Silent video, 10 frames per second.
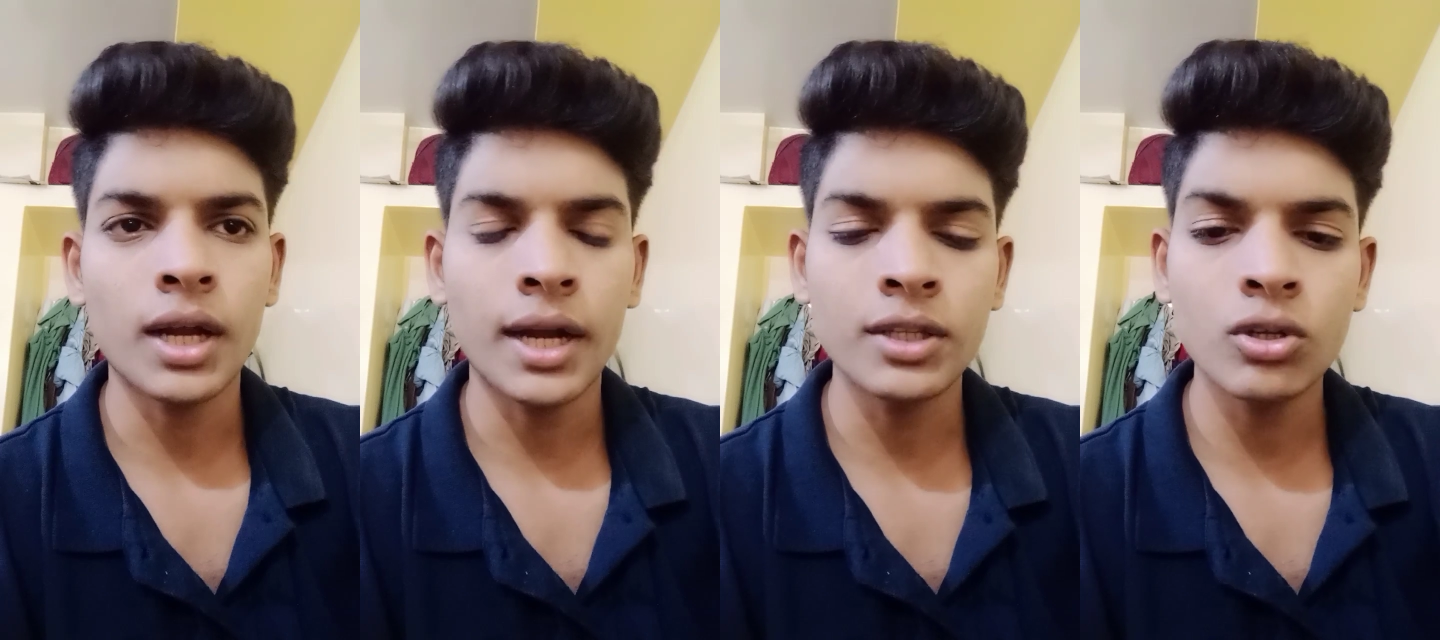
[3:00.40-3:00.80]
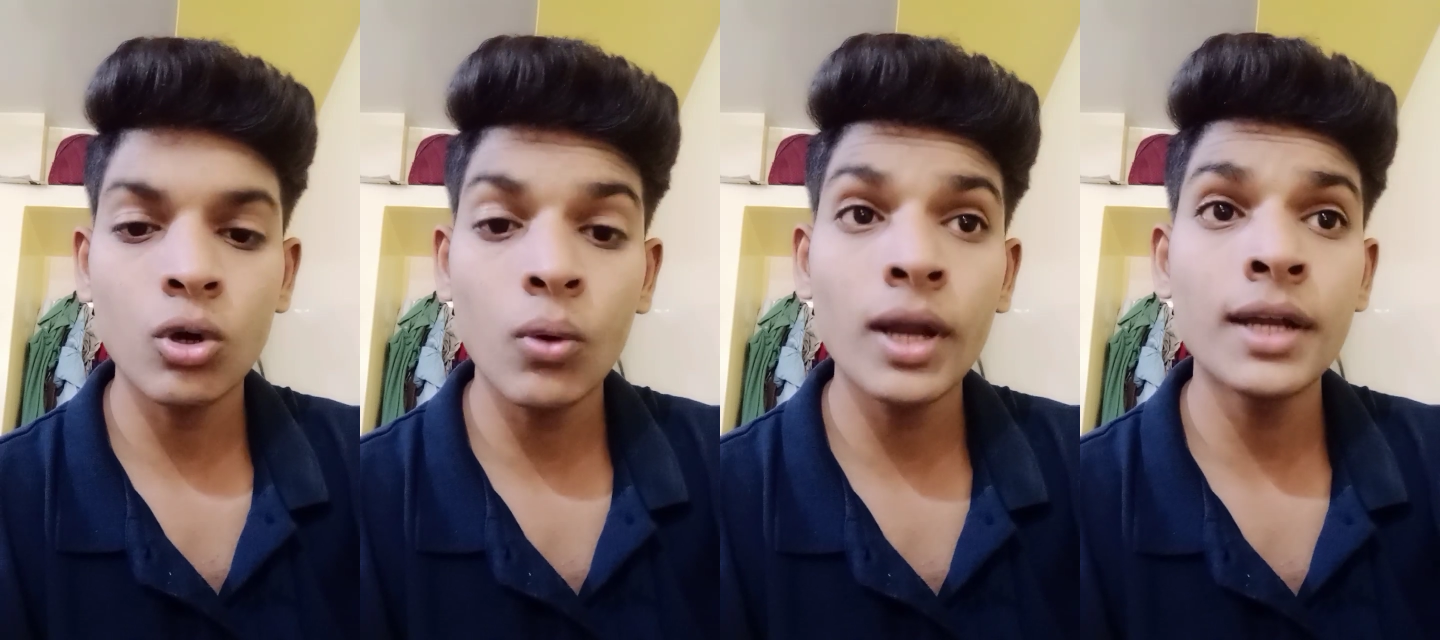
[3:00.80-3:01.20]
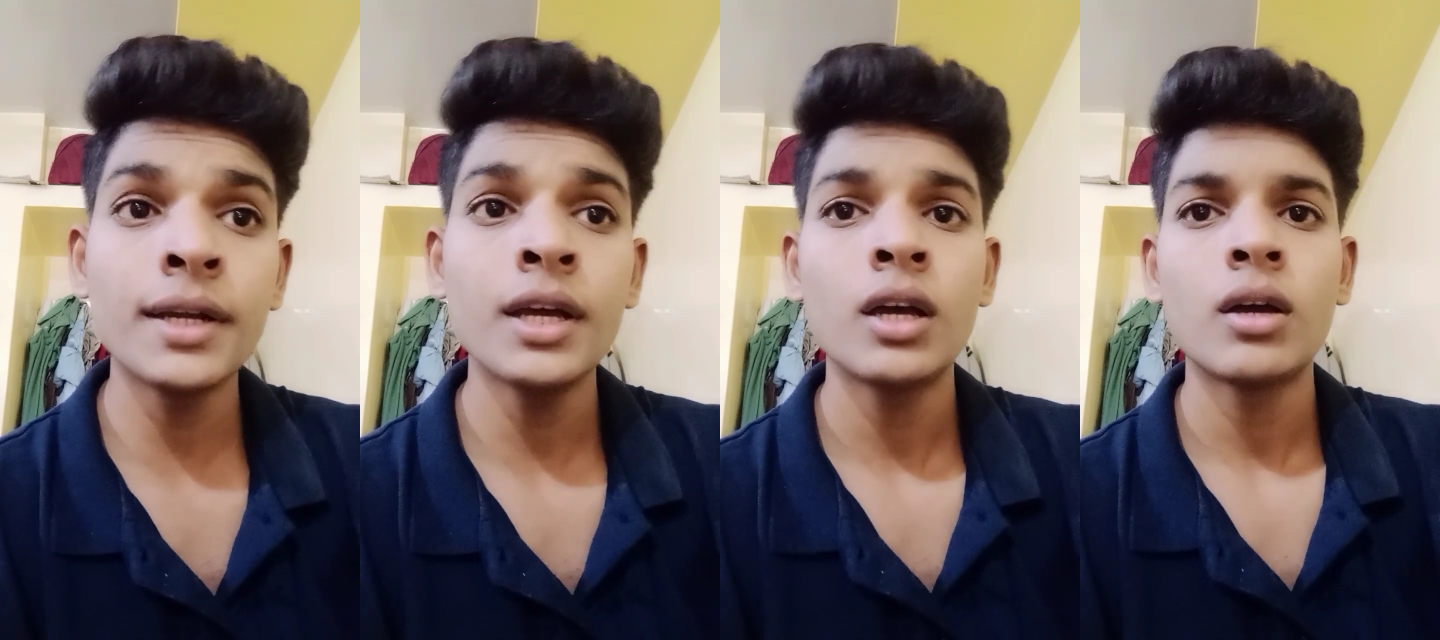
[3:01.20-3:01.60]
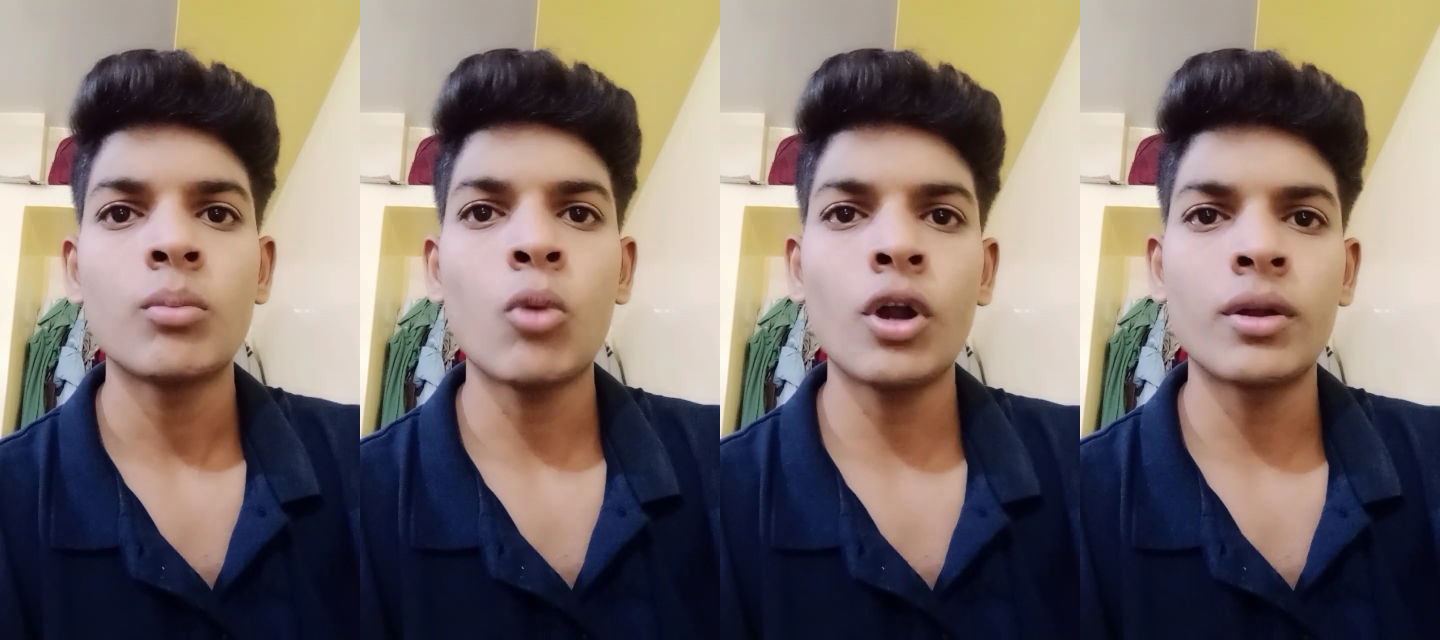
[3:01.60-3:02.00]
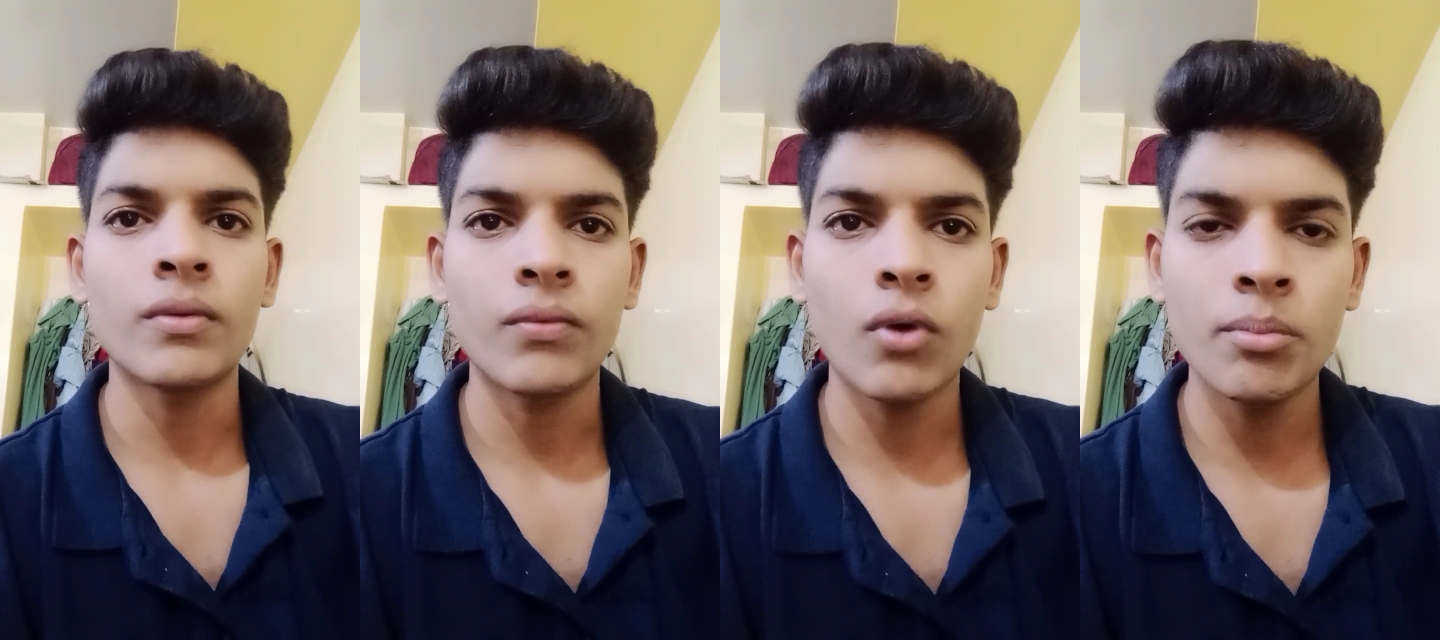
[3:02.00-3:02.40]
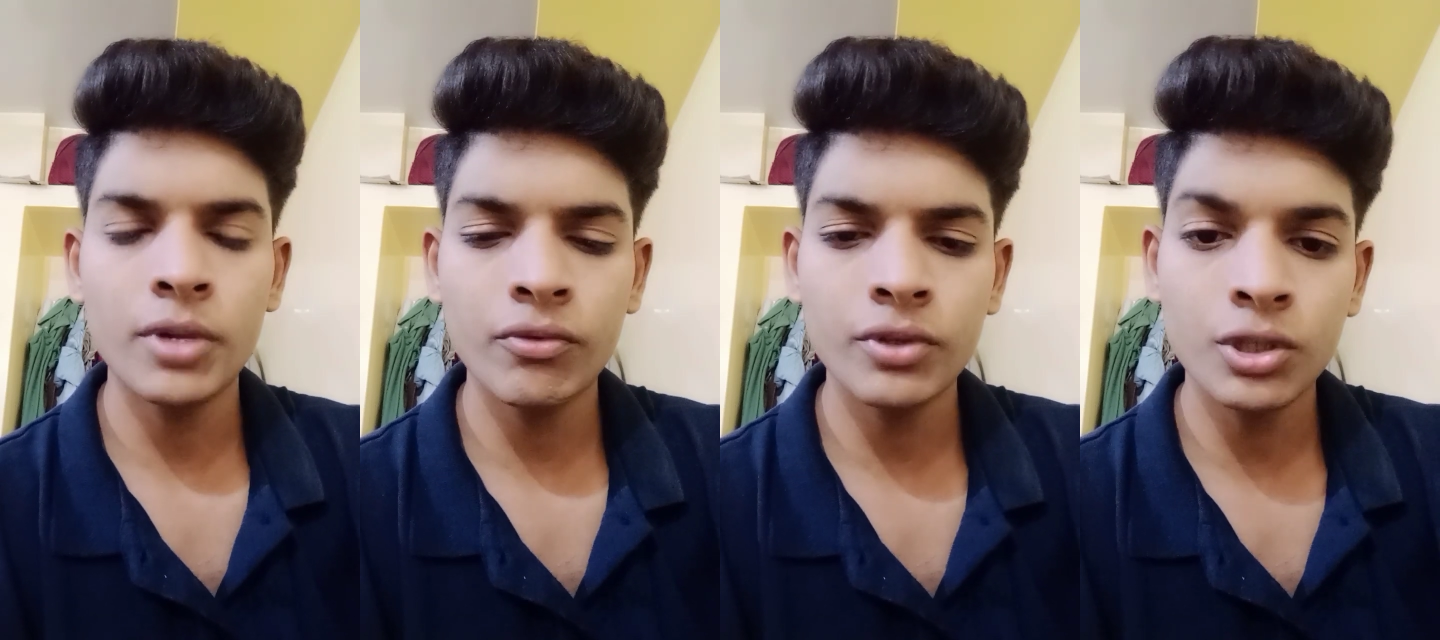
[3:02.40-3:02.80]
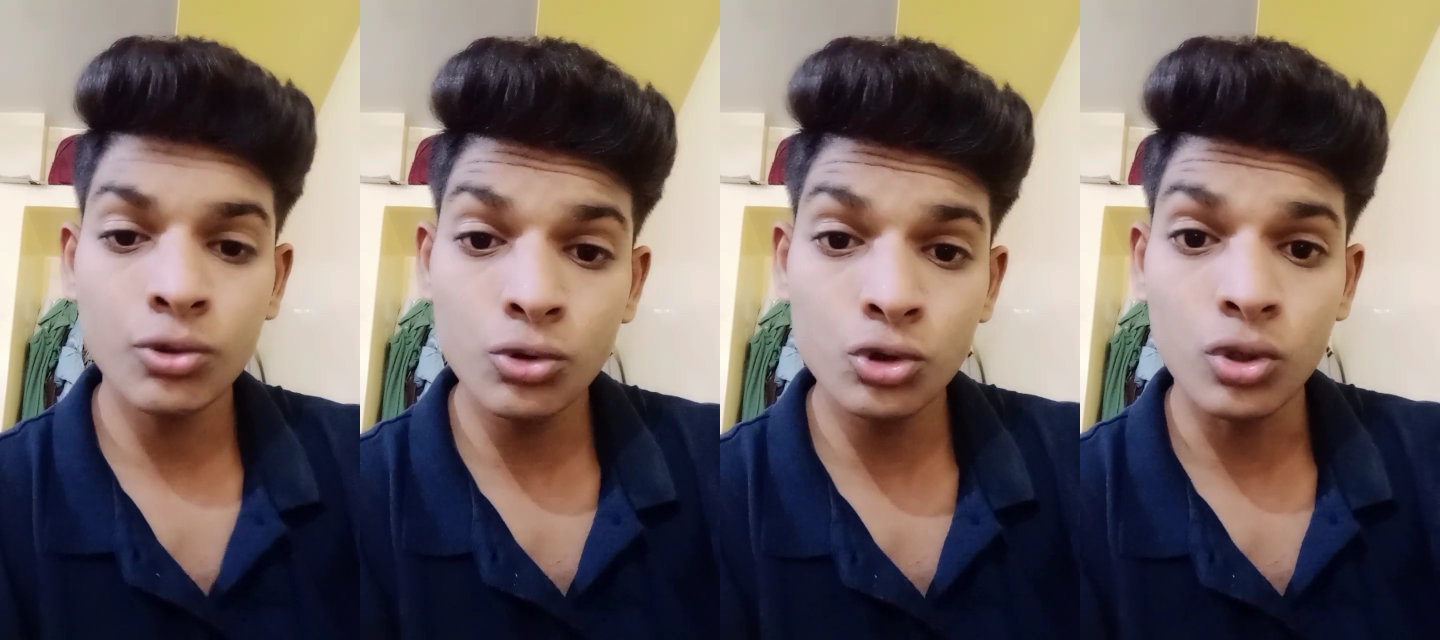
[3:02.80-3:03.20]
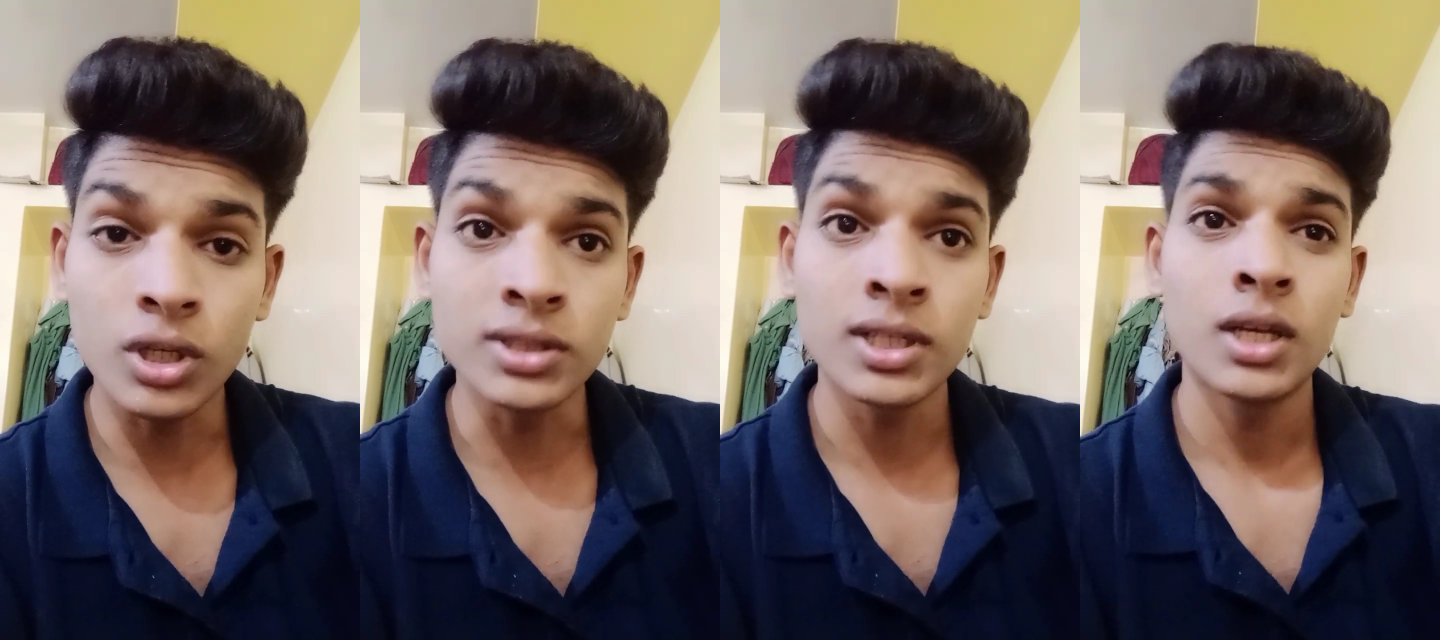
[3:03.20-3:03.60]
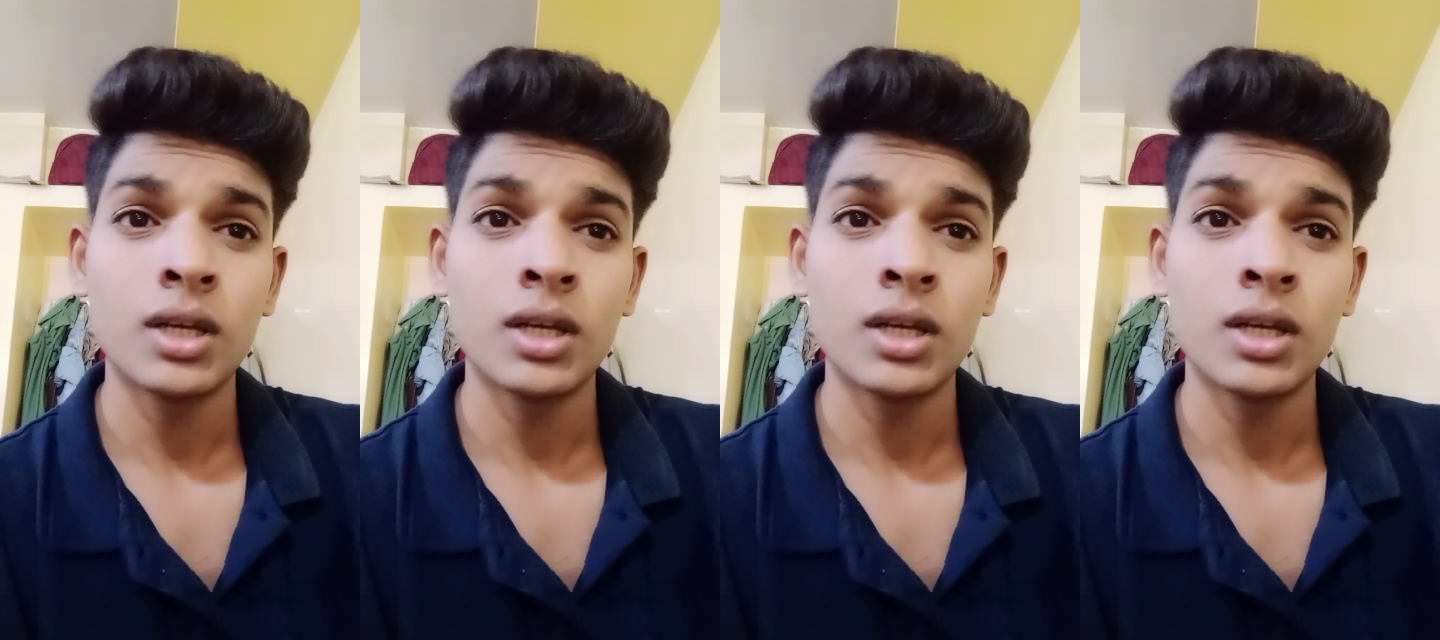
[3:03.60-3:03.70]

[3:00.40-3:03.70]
and the covalent bond formed between the two sugars